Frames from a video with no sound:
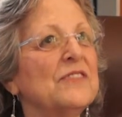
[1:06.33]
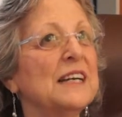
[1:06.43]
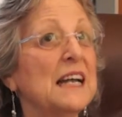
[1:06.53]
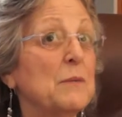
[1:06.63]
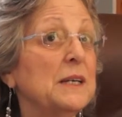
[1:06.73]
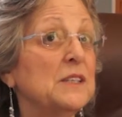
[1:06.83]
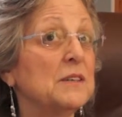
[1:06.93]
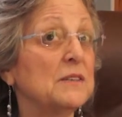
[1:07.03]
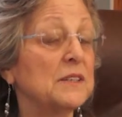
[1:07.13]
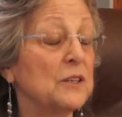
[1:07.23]
And I went
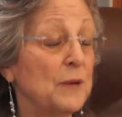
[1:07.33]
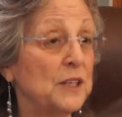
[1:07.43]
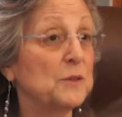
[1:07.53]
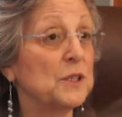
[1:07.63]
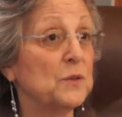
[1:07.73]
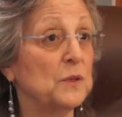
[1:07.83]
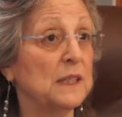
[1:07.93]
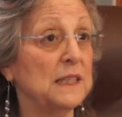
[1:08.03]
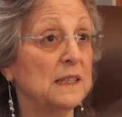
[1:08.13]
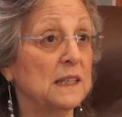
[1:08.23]
to graduate school
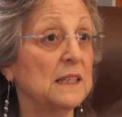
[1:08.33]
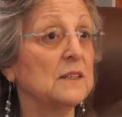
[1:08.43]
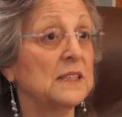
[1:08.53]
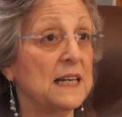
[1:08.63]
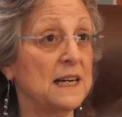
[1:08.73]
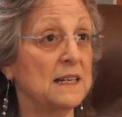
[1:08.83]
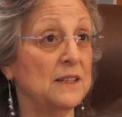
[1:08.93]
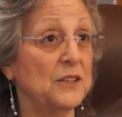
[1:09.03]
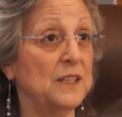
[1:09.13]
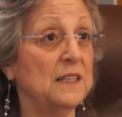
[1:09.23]
in clinical
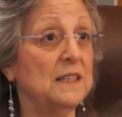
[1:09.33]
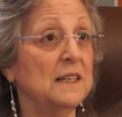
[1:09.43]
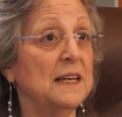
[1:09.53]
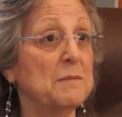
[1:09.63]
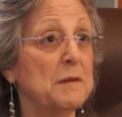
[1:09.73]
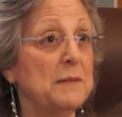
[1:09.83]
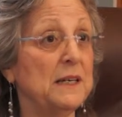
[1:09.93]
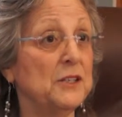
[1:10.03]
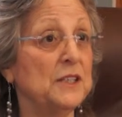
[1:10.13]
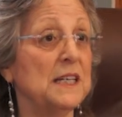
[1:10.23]
psychology and got my
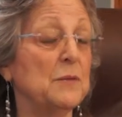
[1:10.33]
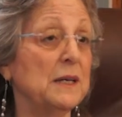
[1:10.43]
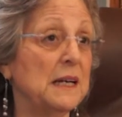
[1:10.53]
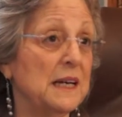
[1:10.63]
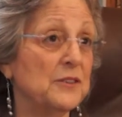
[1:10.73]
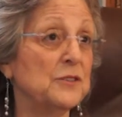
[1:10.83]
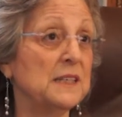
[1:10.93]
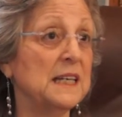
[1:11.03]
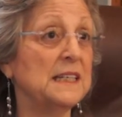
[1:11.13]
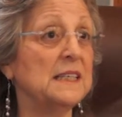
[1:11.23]
PhD. I entered
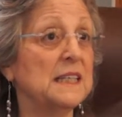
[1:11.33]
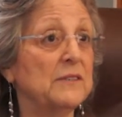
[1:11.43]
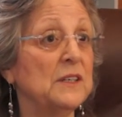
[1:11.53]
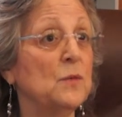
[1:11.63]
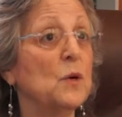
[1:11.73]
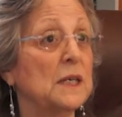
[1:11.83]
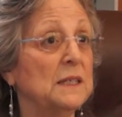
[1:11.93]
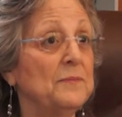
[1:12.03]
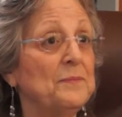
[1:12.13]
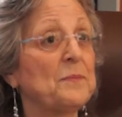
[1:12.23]
in
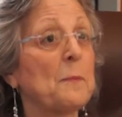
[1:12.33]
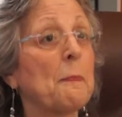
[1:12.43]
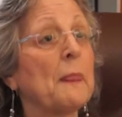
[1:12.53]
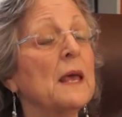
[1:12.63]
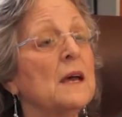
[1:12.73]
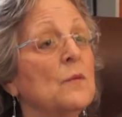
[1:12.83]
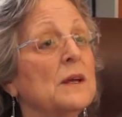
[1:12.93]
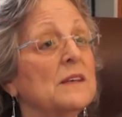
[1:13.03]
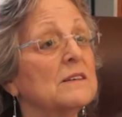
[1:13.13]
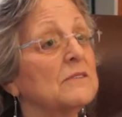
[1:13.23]
1971
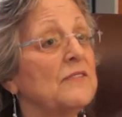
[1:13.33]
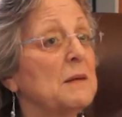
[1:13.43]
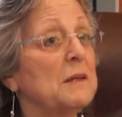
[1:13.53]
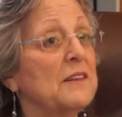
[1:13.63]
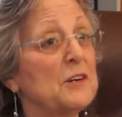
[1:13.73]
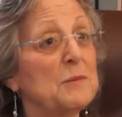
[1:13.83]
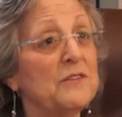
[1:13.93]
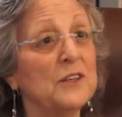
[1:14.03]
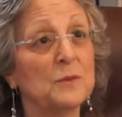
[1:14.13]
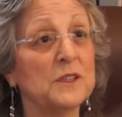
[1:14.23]
when the family therapy
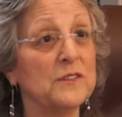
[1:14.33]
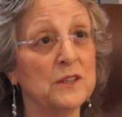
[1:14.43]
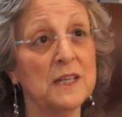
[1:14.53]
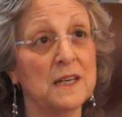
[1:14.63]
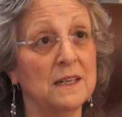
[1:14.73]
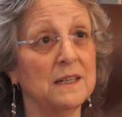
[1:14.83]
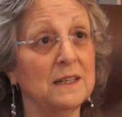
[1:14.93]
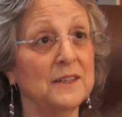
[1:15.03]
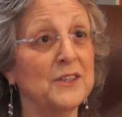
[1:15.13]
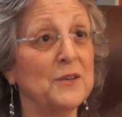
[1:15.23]
field was very young.
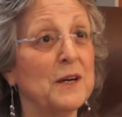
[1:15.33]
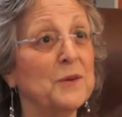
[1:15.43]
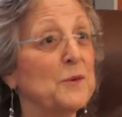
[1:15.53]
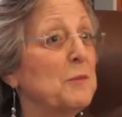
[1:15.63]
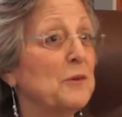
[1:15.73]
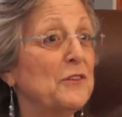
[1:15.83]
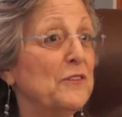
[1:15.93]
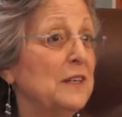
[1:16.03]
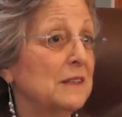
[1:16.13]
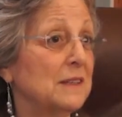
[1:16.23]
So I grew up with the
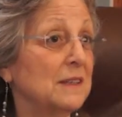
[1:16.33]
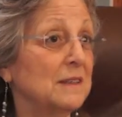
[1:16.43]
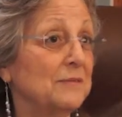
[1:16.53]
field.